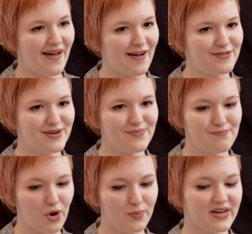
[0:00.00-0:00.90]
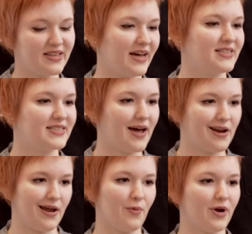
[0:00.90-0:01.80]
have a moment that I
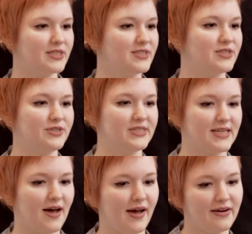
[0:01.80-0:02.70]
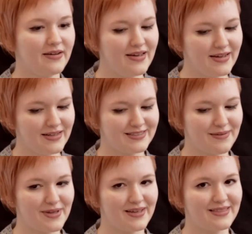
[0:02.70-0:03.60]
decided I wanted to do design. It's
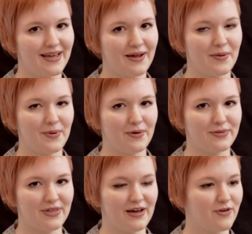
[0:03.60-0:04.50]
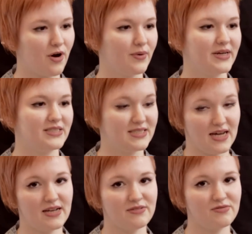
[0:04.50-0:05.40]
something that I both have always
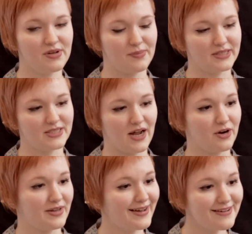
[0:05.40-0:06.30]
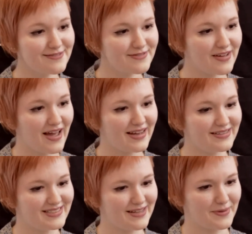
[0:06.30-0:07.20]
done in my entire life
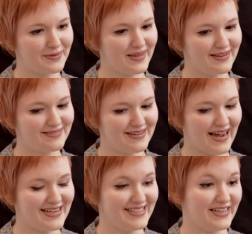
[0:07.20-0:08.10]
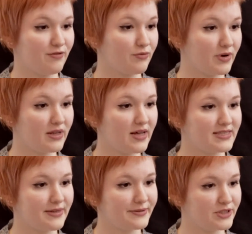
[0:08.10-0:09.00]
and something that I didn't even
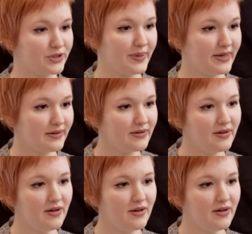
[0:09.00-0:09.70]
realize I was doing.